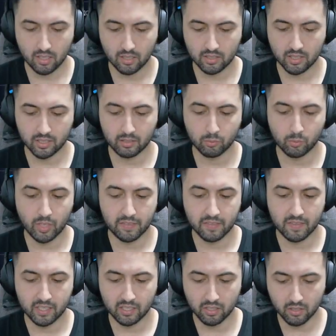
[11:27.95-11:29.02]
again, we're at
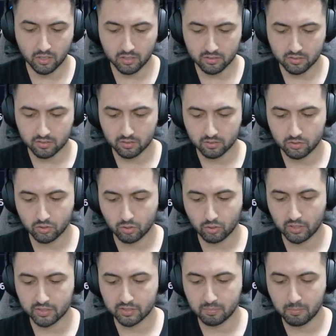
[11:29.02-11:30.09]
90 Hz, so
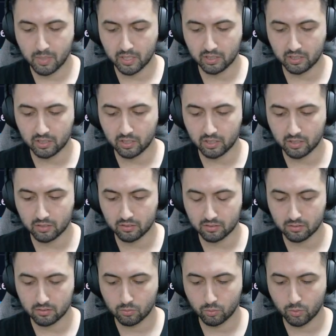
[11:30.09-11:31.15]
let's make it
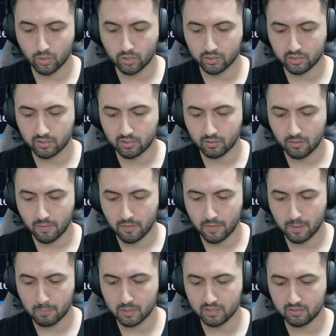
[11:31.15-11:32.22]
work.
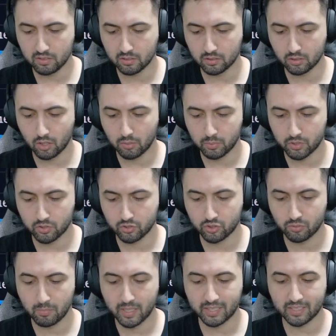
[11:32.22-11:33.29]
The VSync option should make it